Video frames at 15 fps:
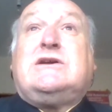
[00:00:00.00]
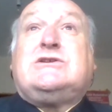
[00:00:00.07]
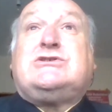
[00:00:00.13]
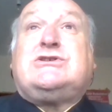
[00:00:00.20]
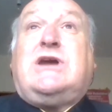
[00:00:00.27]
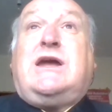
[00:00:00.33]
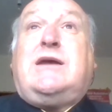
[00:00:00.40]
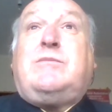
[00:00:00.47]

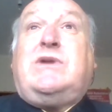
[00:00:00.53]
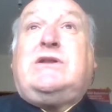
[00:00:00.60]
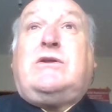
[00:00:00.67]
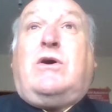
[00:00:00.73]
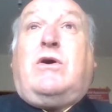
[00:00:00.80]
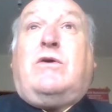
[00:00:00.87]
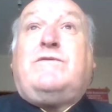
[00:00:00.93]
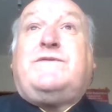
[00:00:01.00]

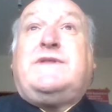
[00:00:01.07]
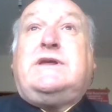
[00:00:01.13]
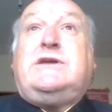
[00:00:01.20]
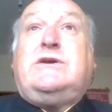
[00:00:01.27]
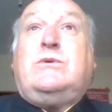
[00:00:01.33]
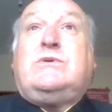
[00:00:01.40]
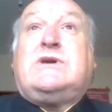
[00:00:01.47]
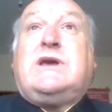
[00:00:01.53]
chairman of
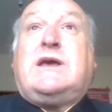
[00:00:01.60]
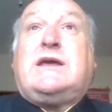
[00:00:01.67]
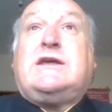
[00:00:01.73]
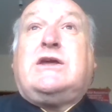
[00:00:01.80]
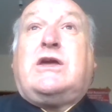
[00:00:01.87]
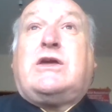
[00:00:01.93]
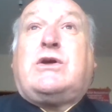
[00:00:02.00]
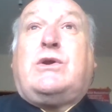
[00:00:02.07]
the
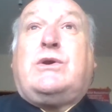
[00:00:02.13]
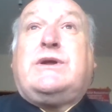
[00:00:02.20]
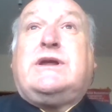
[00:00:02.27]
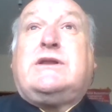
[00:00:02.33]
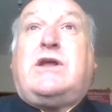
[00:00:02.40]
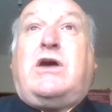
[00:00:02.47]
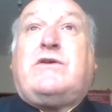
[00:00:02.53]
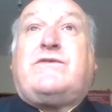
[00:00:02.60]
UK
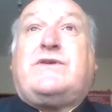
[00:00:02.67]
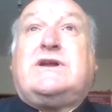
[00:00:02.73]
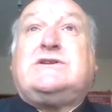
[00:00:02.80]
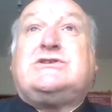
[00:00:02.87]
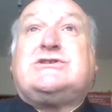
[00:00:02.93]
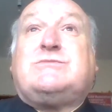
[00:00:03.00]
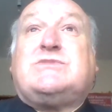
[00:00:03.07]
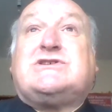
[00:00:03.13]
Korean
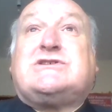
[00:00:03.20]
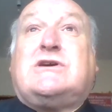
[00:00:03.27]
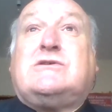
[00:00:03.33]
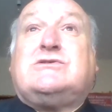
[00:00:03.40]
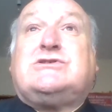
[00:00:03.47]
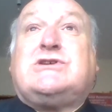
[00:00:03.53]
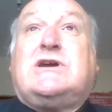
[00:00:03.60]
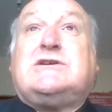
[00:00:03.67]
Friendship
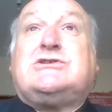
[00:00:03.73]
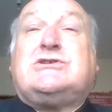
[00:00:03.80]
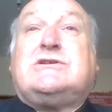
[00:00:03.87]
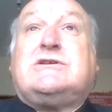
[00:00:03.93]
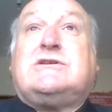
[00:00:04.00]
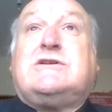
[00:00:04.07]
Association,